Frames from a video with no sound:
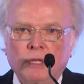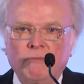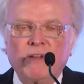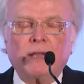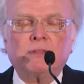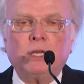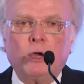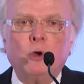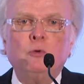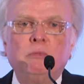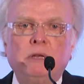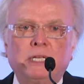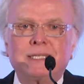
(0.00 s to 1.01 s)
In fact, the
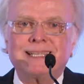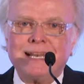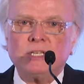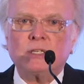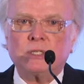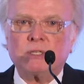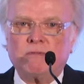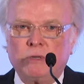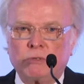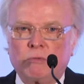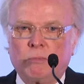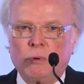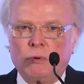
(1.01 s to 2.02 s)
opening sentence of
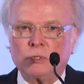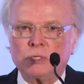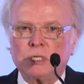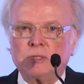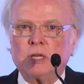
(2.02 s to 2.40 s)
his report says,